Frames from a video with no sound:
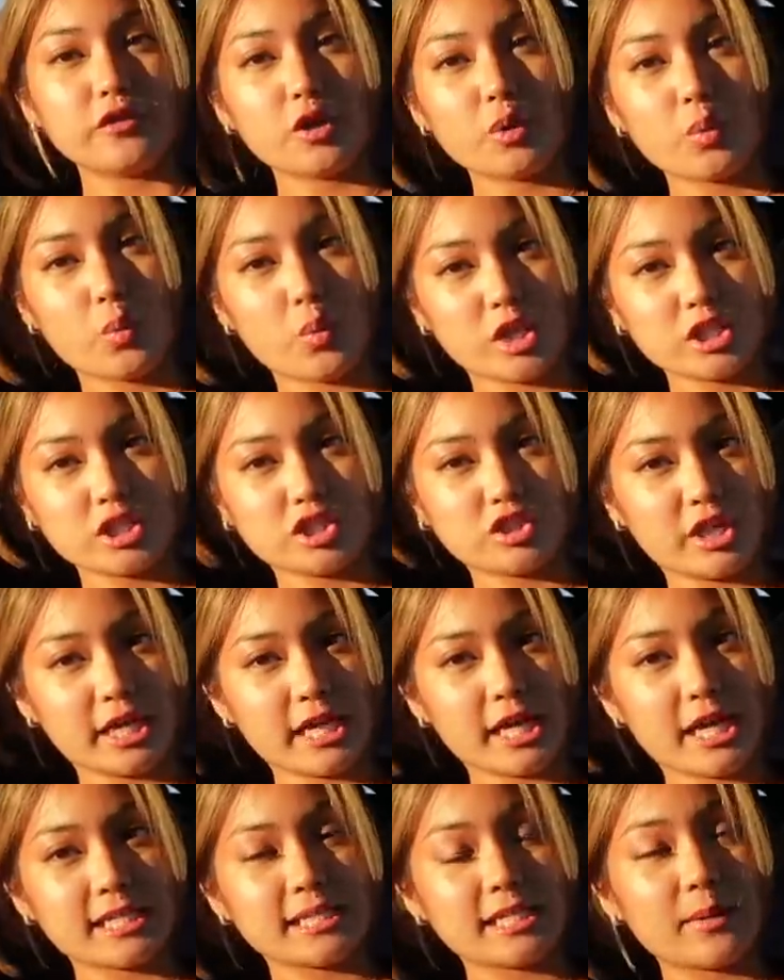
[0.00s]
you're
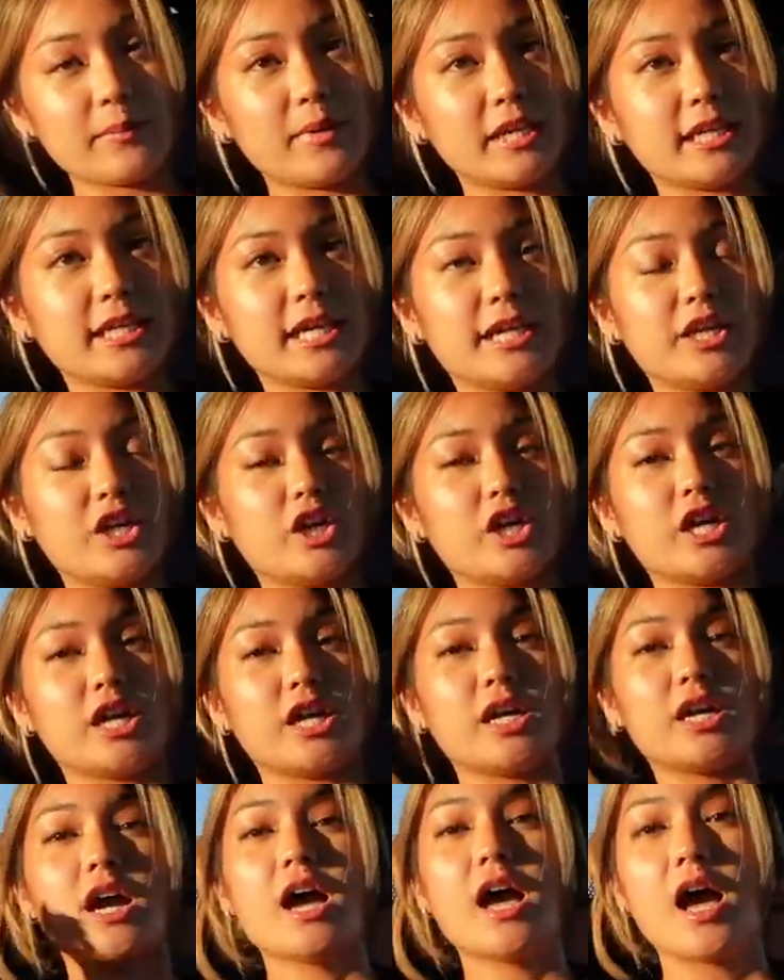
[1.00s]
wondering, as a
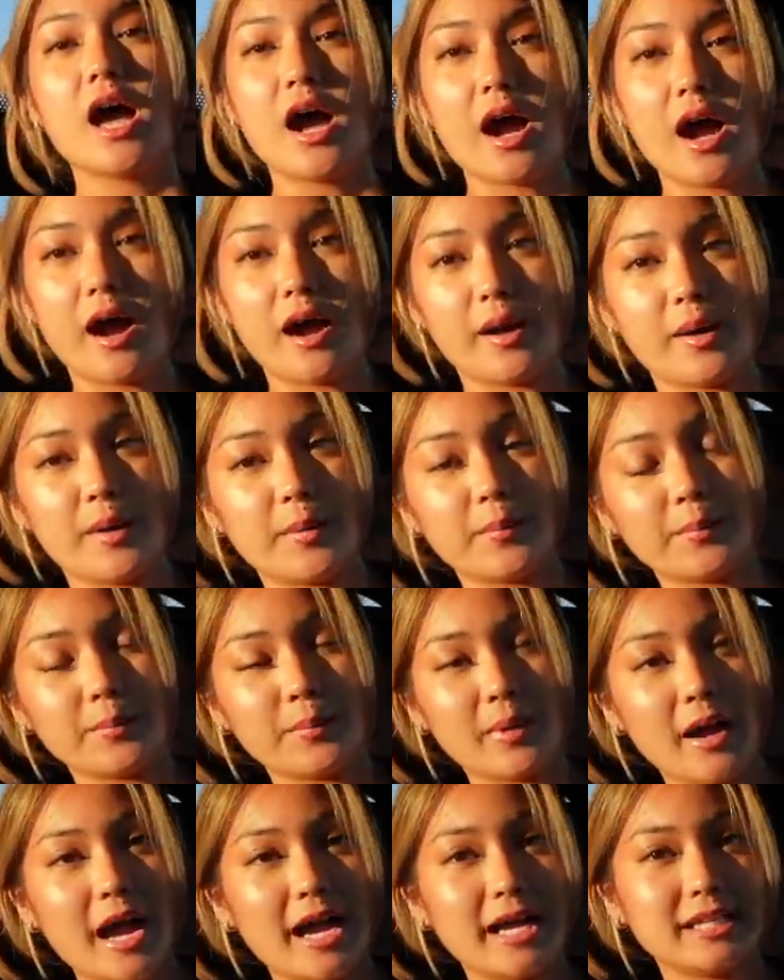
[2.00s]
beginner,
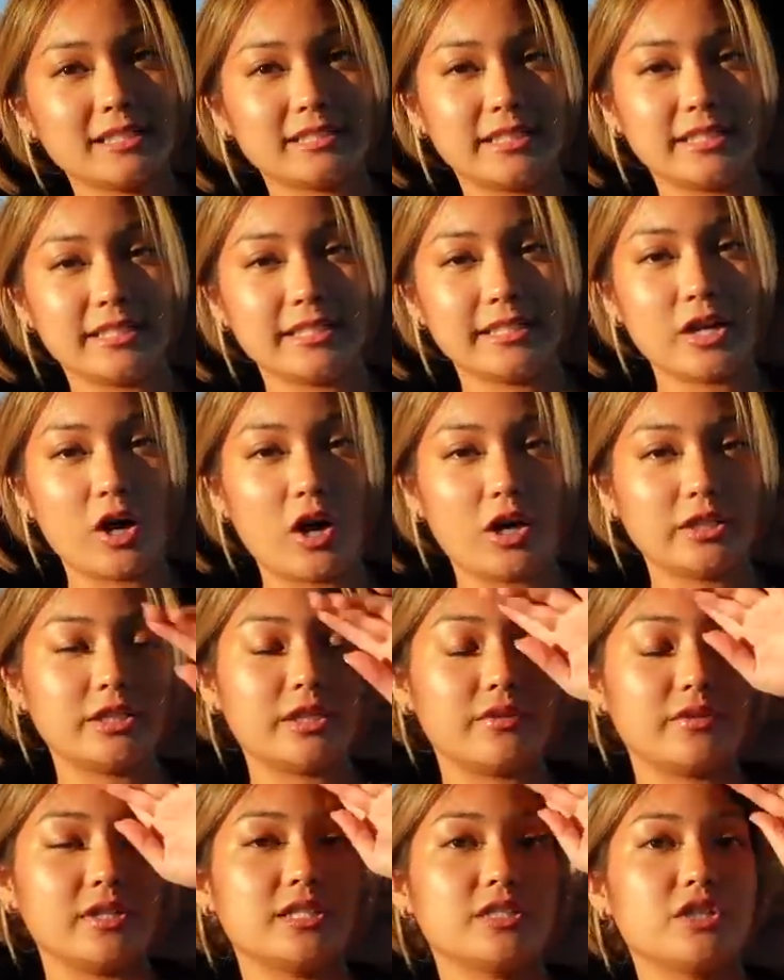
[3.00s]
I did all
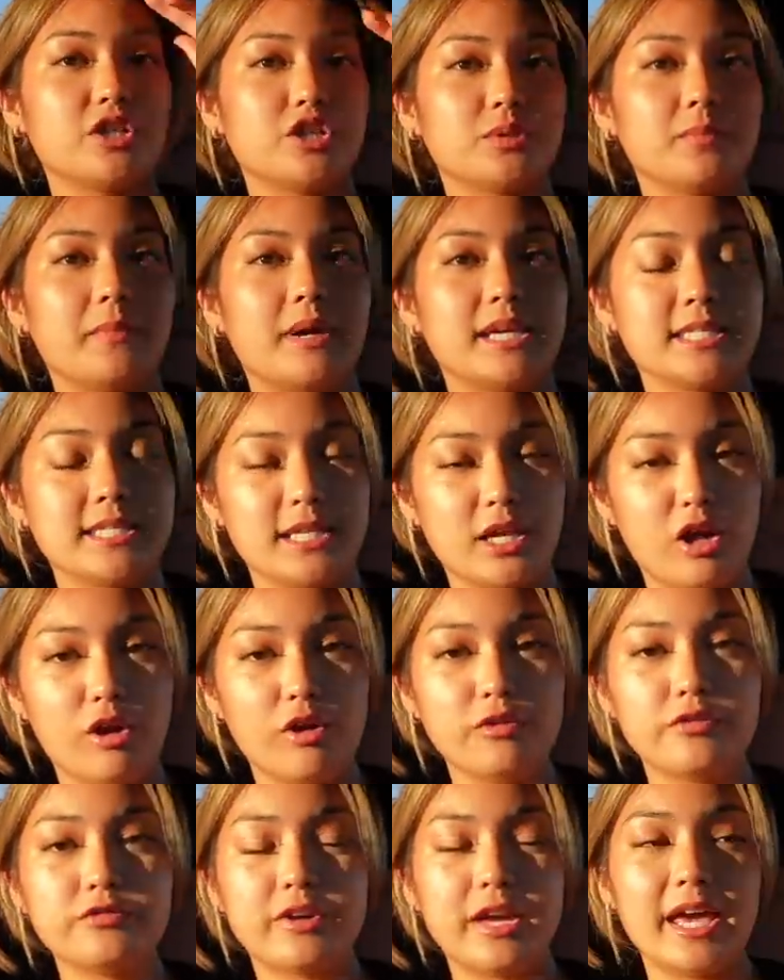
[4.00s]
the research
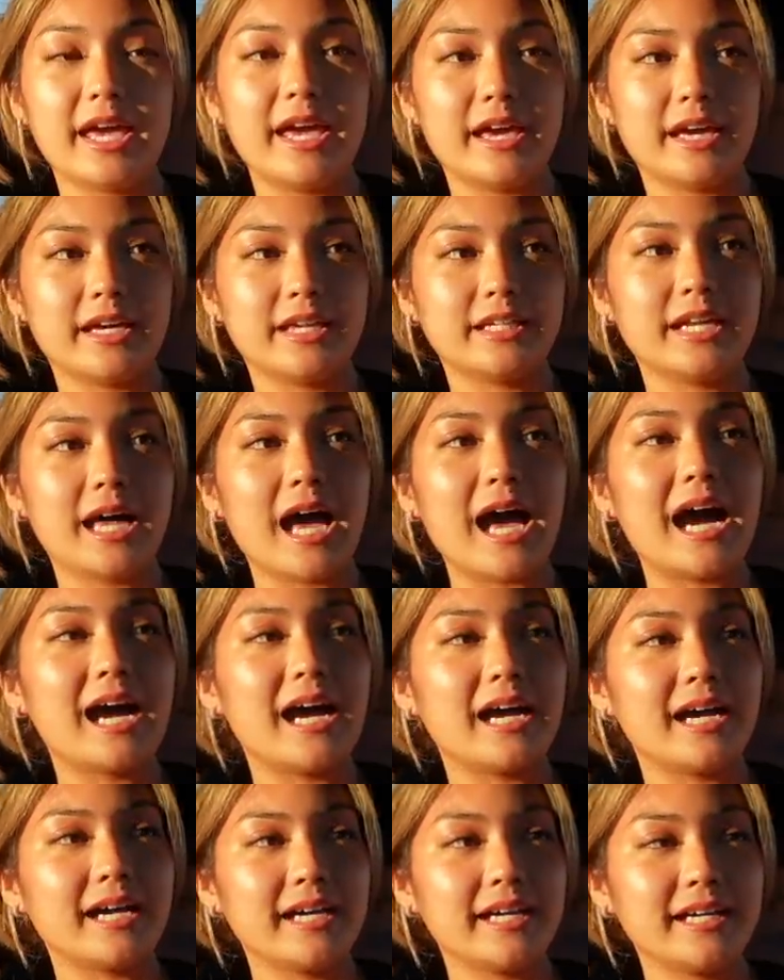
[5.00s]
myself and
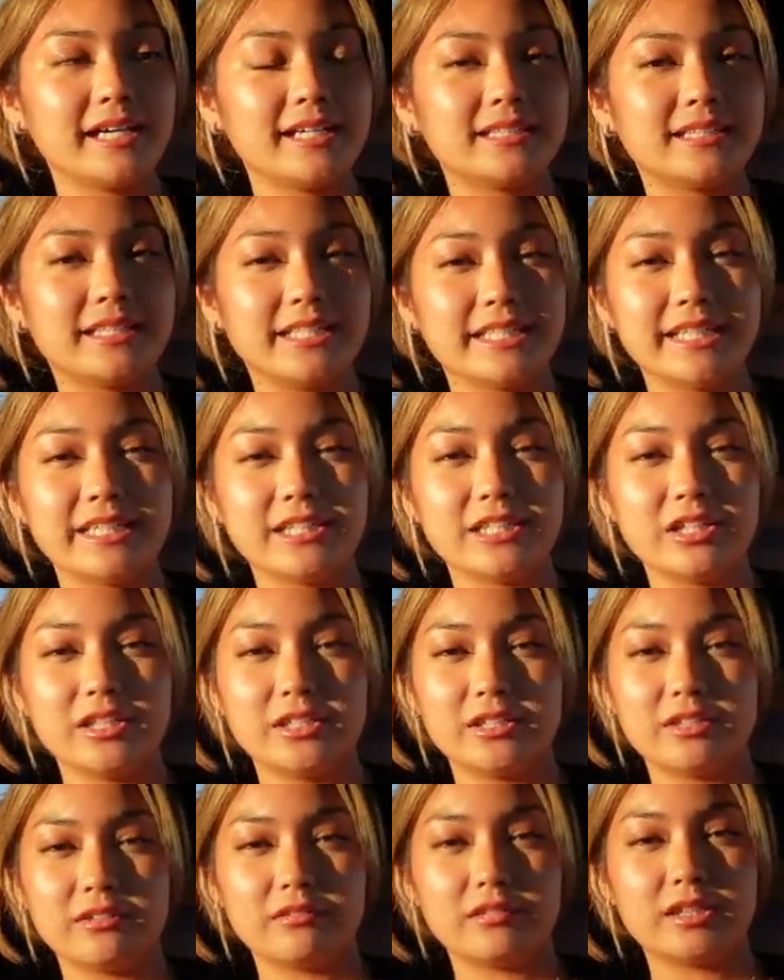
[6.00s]
I did
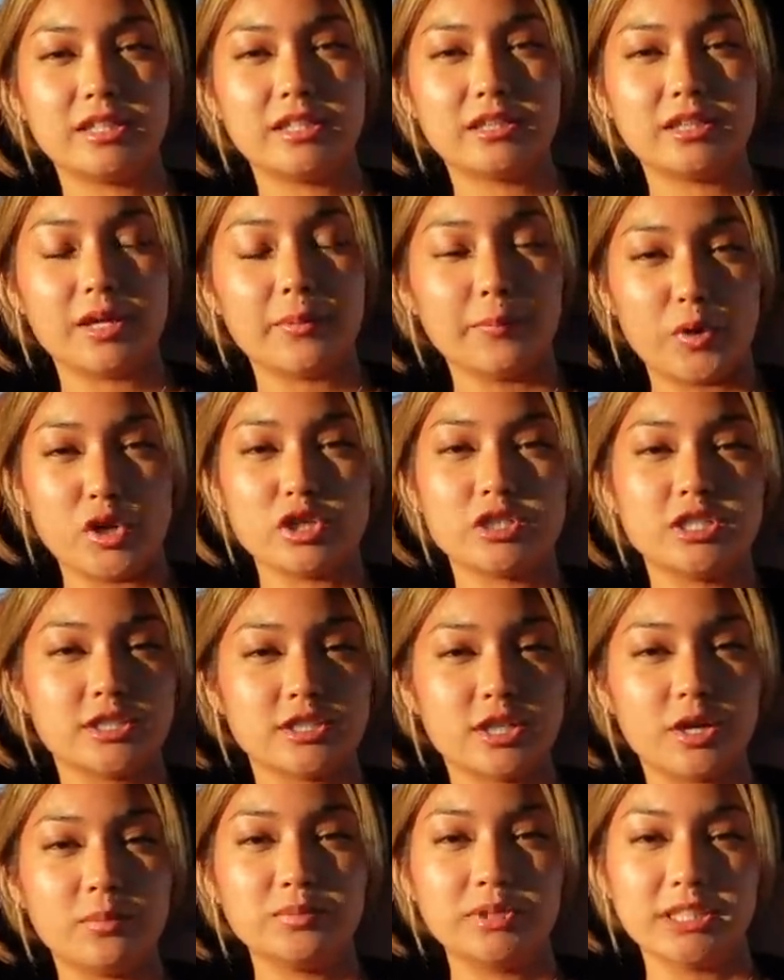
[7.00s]
the
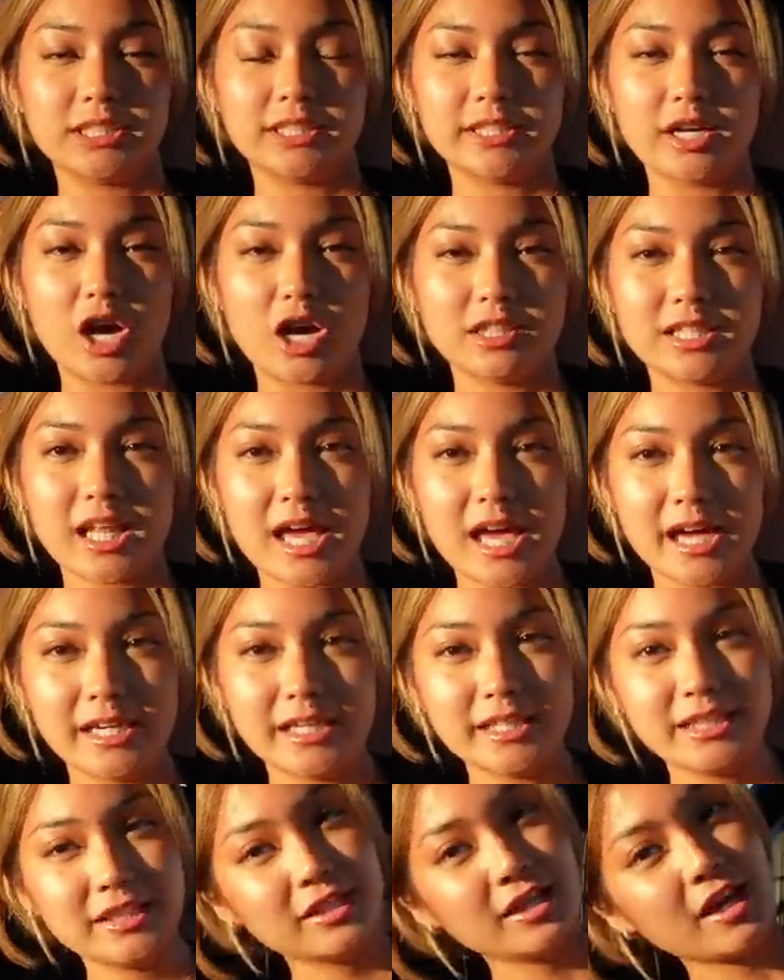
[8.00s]
purchase completely
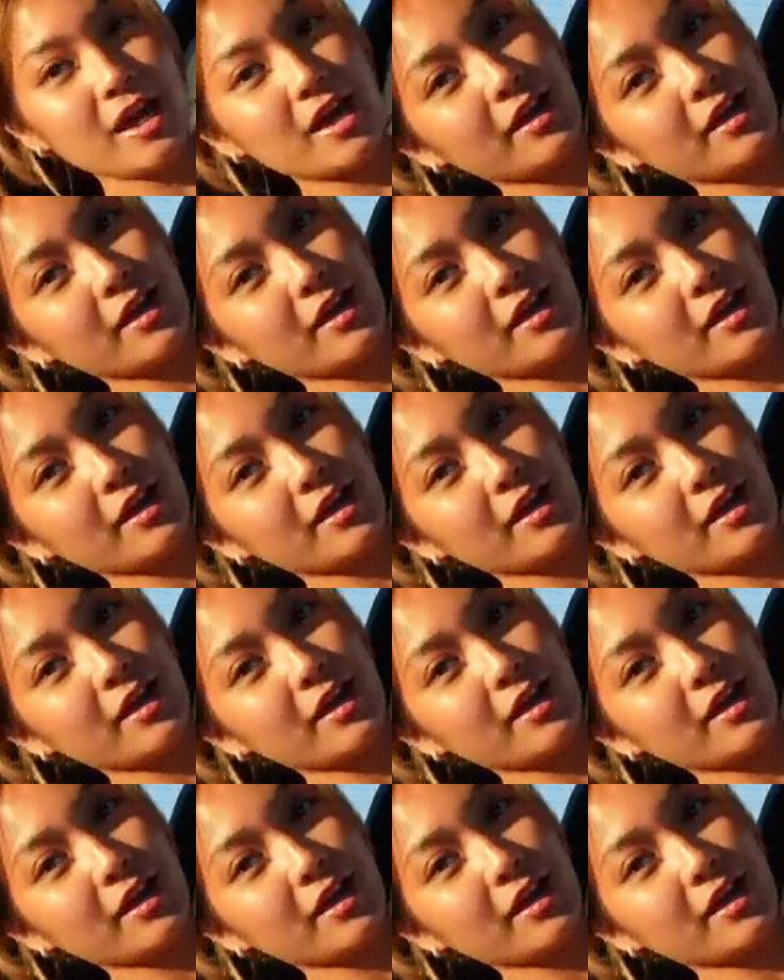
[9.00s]
online.